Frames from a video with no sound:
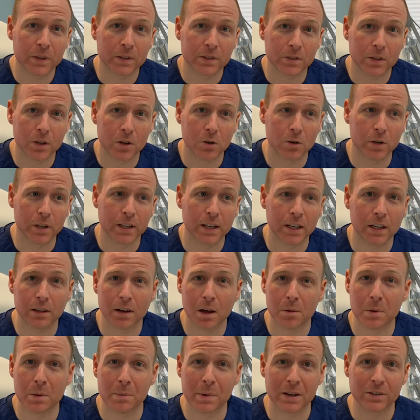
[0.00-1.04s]
So again,
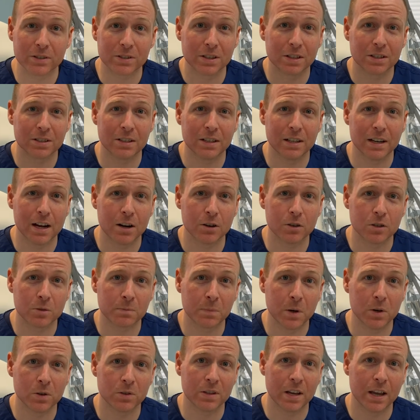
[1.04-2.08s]
I'm about 16 hours
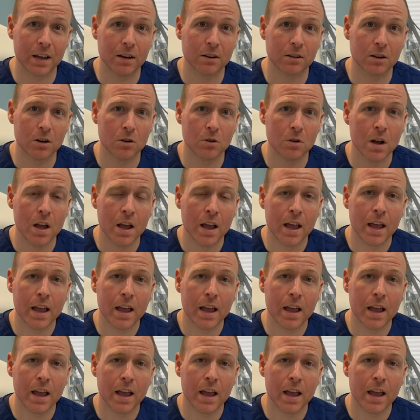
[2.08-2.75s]
post Halo,